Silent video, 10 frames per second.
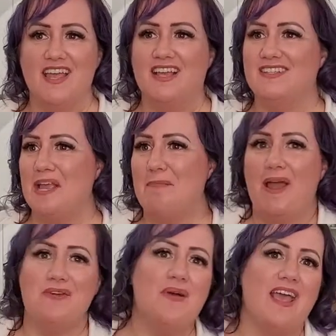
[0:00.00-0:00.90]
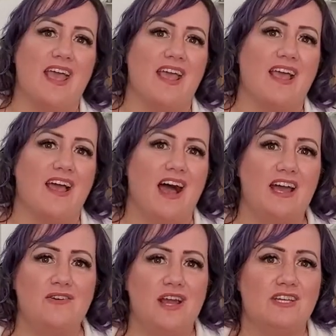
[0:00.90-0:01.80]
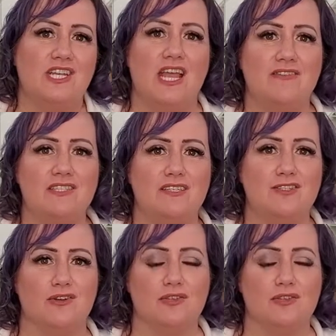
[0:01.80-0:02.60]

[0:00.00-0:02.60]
He's like, by the way, I don't actually have a sister.